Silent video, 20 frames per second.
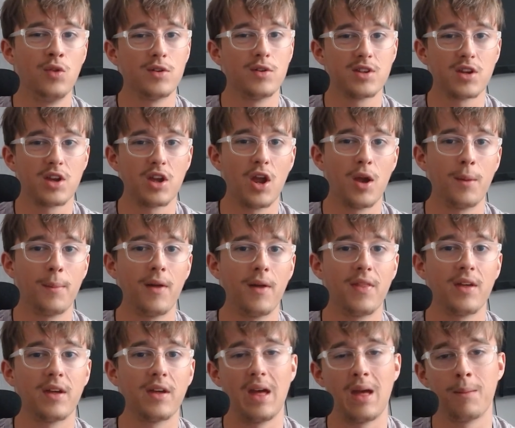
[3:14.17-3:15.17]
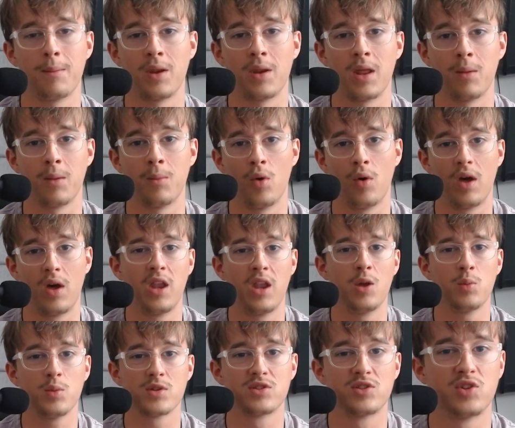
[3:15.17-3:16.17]
not to care about the game anymore and
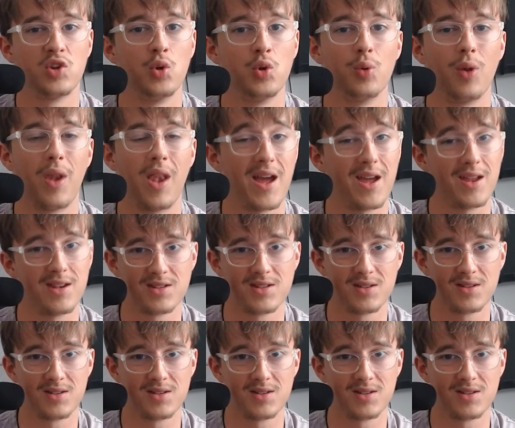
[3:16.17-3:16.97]
it was too late.